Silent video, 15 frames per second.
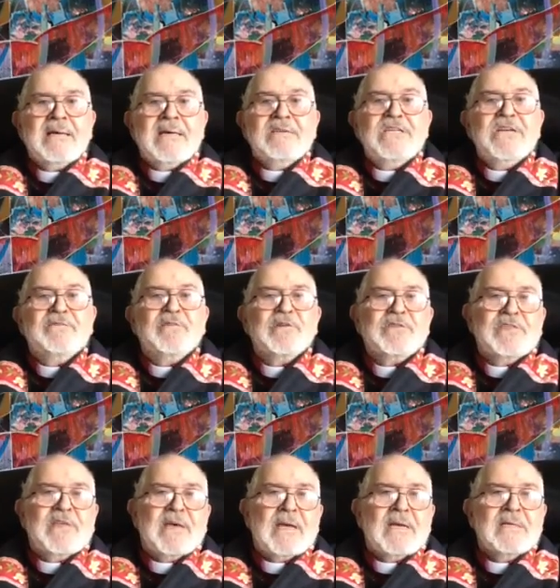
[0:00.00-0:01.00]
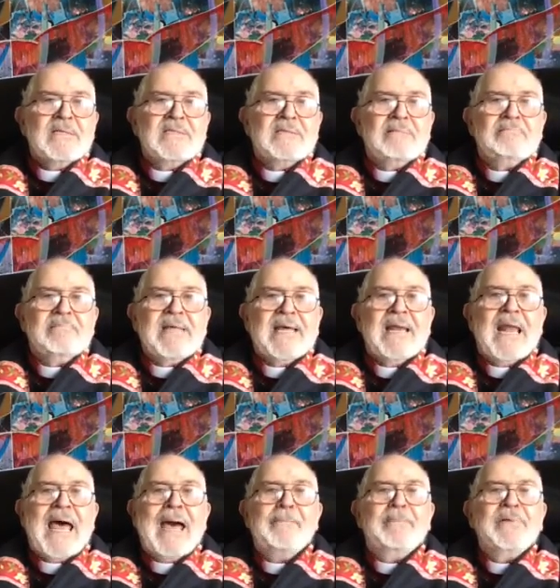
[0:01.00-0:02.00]
different things that'll
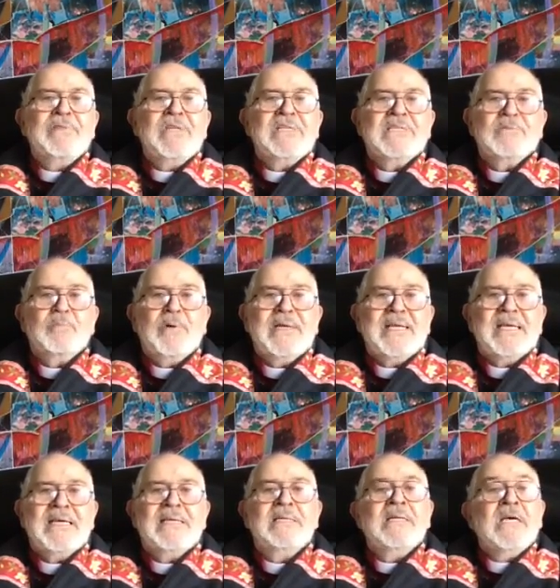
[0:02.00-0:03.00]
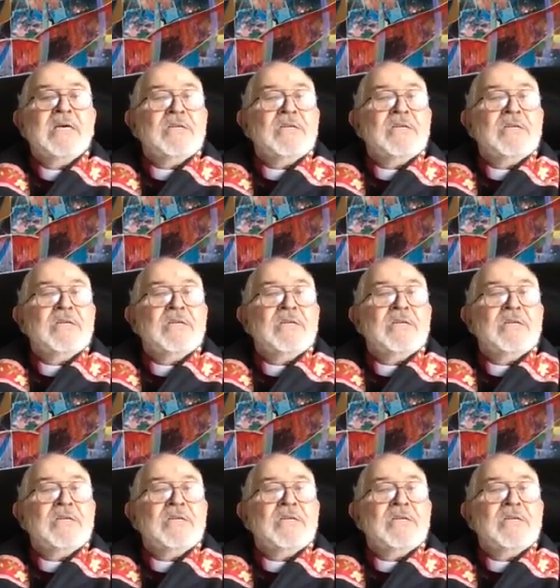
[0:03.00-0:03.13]
happen this weekend